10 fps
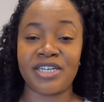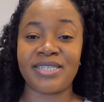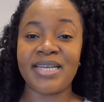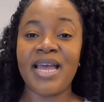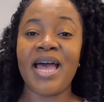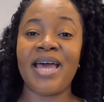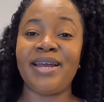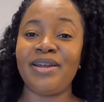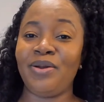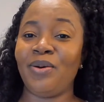And I
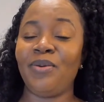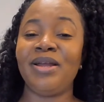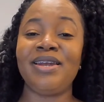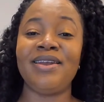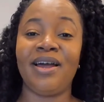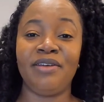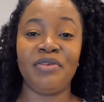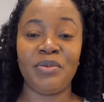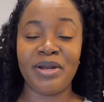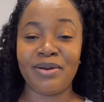know not everyone
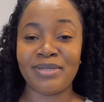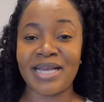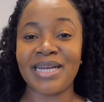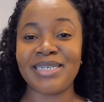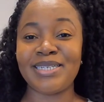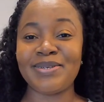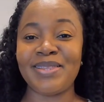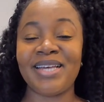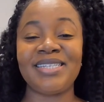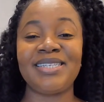knows how to do this.
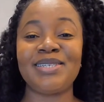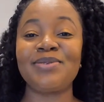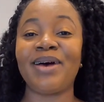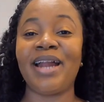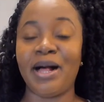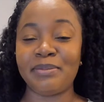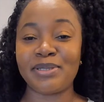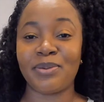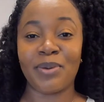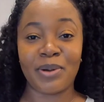This is why it helps to work
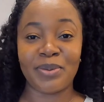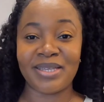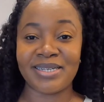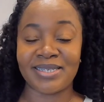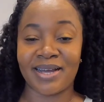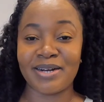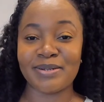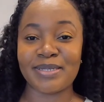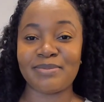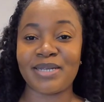with a designer
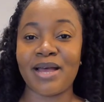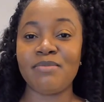sometimes.